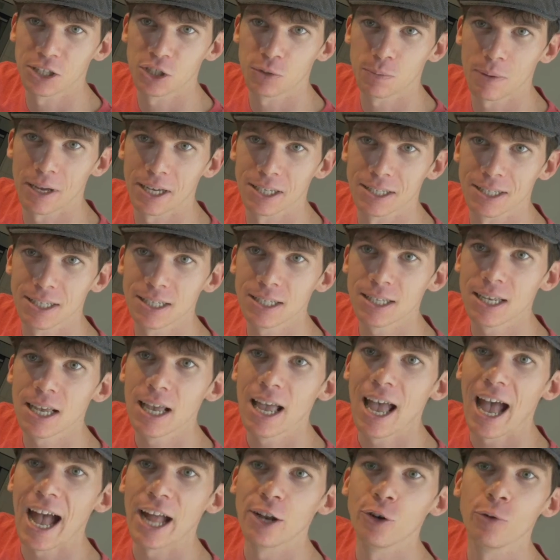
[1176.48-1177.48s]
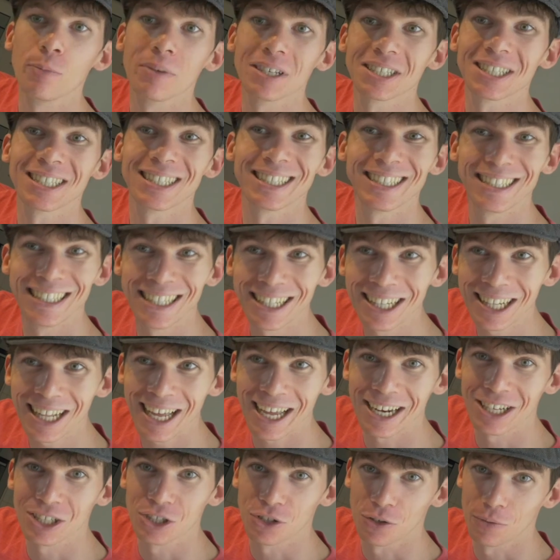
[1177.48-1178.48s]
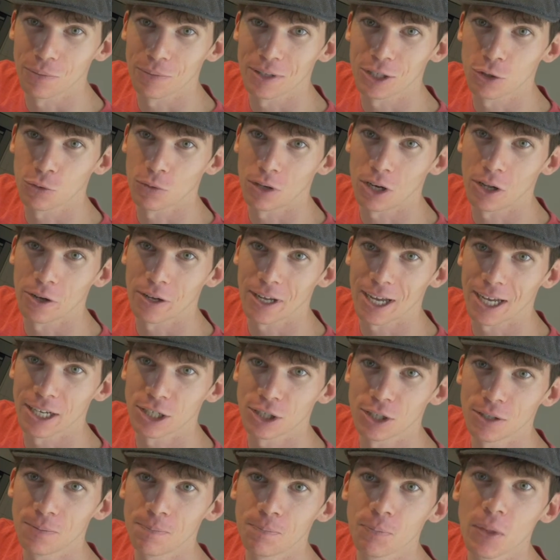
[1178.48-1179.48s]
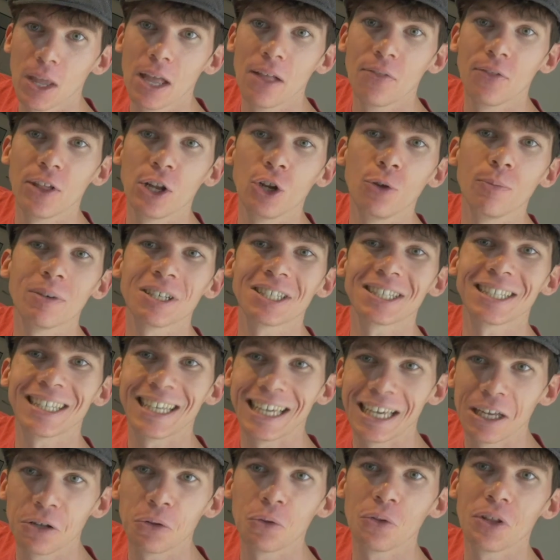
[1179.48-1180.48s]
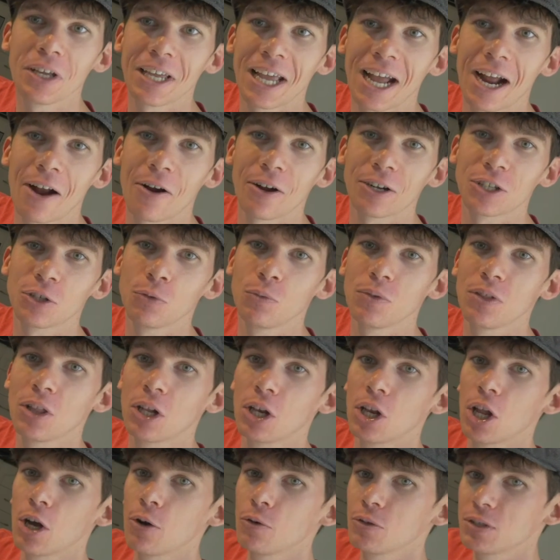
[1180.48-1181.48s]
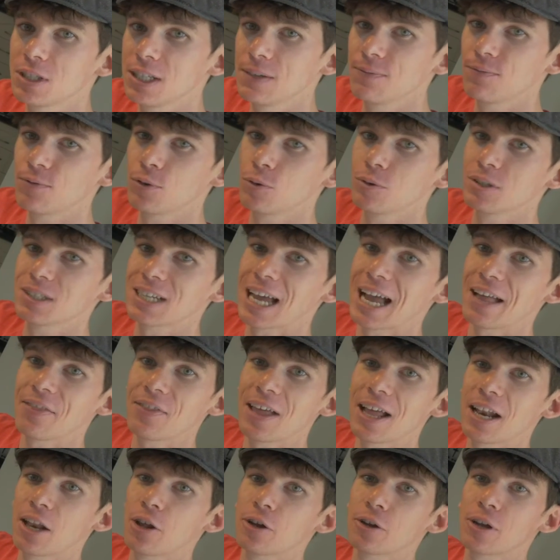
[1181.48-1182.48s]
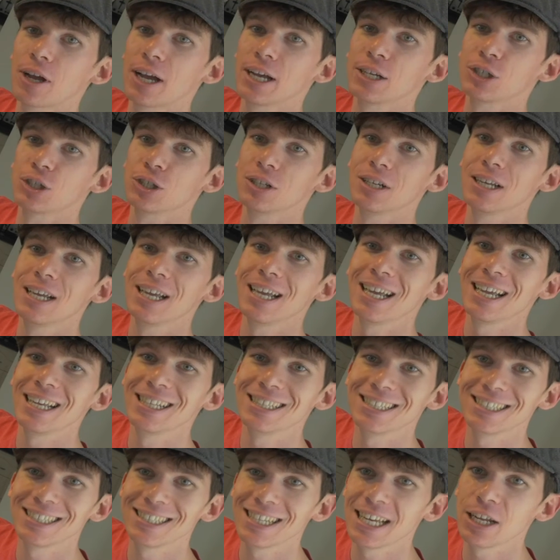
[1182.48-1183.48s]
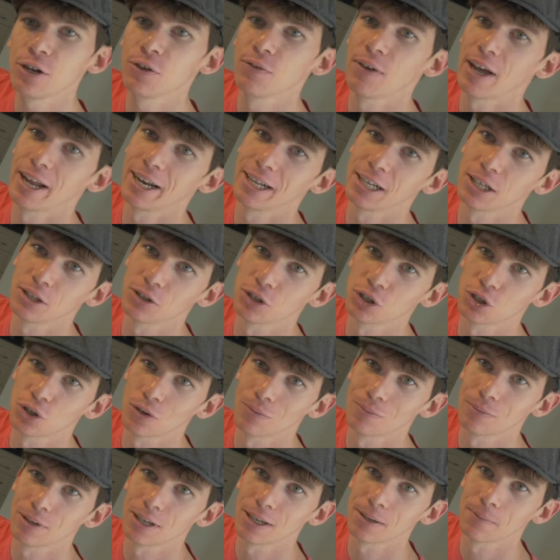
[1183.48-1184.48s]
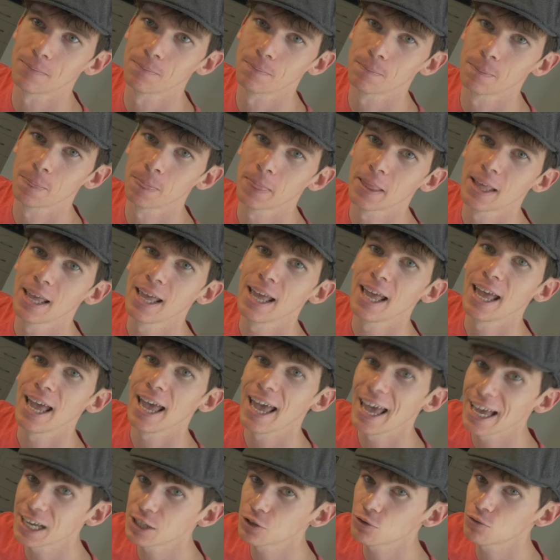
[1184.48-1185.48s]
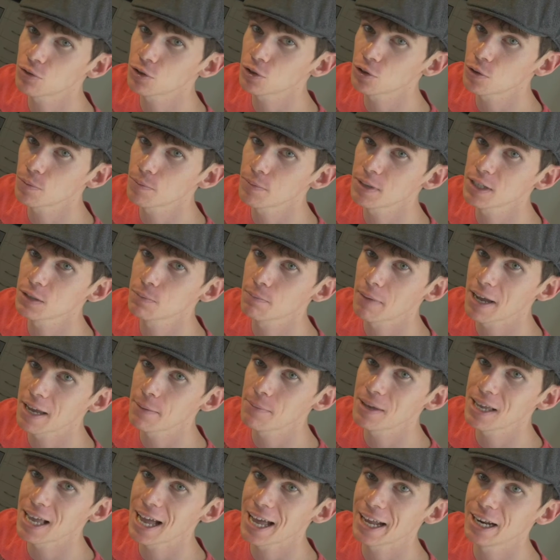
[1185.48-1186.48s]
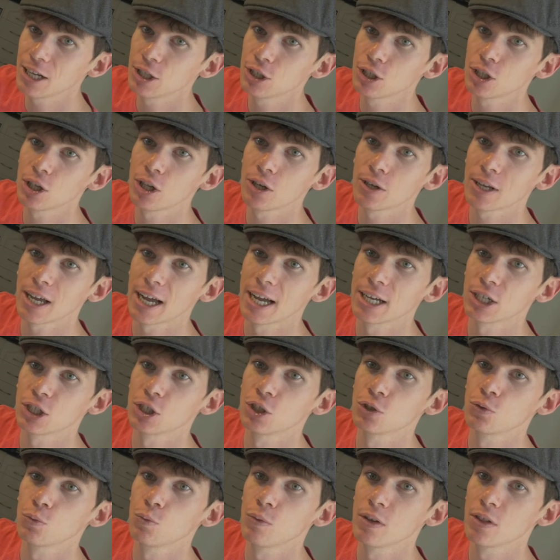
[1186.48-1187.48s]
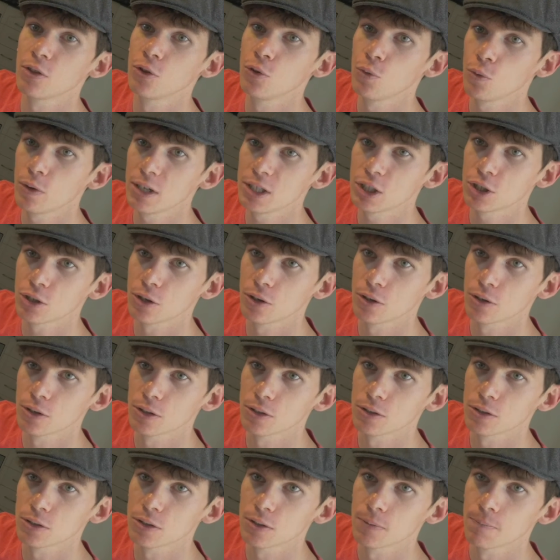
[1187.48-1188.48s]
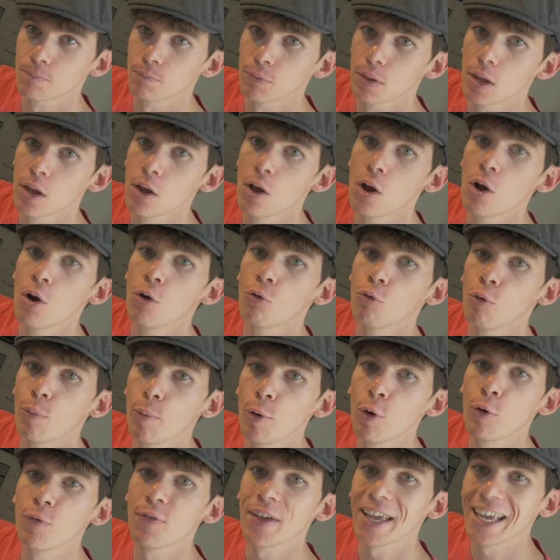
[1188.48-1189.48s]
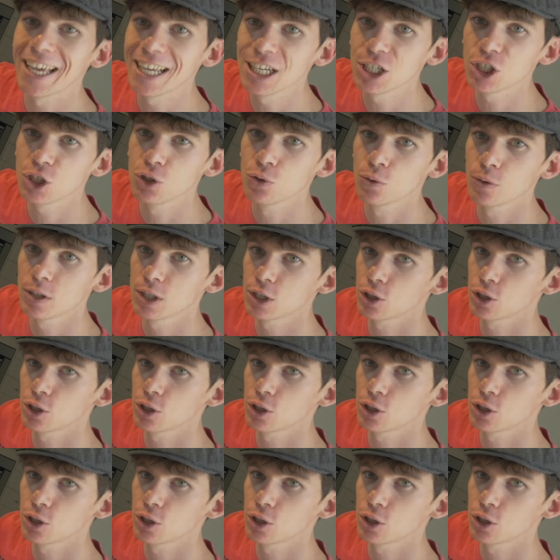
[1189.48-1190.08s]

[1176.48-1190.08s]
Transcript: spaces, and you must still add a zombie to a location, then you must kill the character with the lowest influence at that location instead of adding the zombie. Extra zombies may be added to locations with noise tokens. Remove each noise